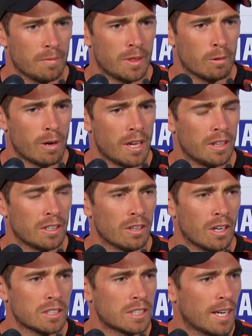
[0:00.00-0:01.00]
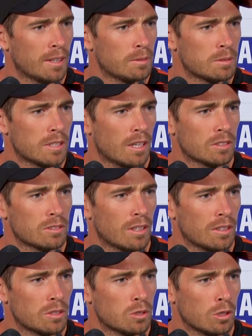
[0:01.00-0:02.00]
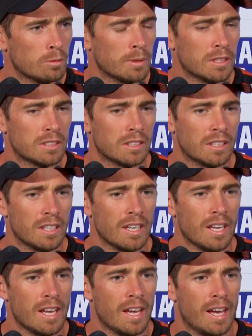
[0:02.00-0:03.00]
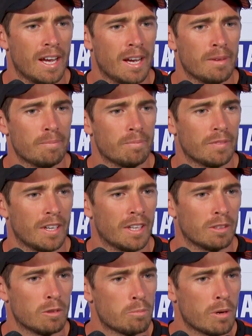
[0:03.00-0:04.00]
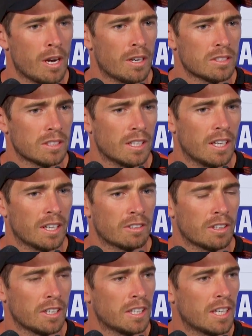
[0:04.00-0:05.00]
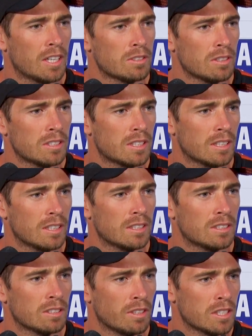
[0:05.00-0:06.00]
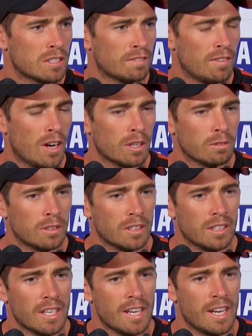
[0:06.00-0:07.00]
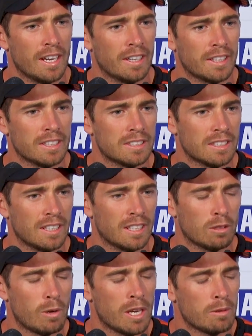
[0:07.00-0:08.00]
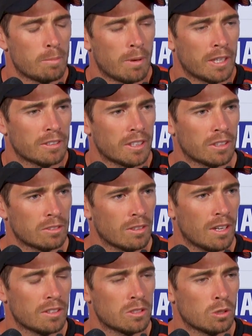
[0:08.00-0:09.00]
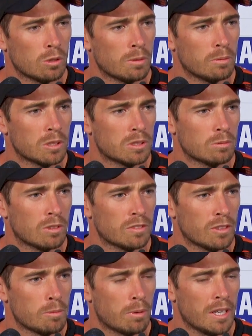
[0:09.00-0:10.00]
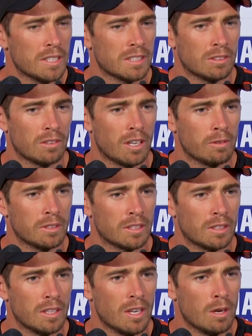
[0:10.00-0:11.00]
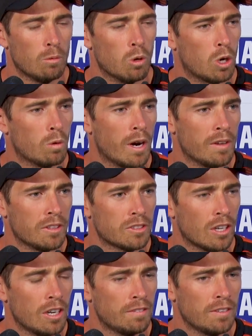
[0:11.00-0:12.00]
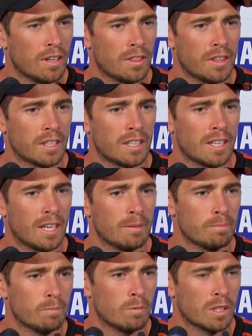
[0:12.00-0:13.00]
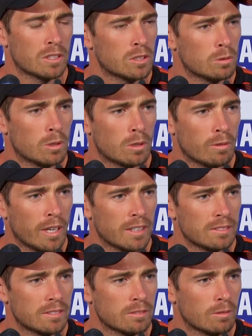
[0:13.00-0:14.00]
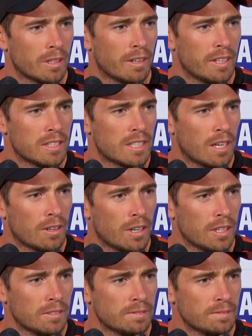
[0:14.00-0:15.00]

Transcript: the way that the guys carried themselves throughout the tournament, and I think we're proud as a cricketing country to reach the final, and I guess the way that we played cricket throughout the tournament was very pleasing. Although we didn't walk away with the trophy, I think we can still walk away with our heads held high.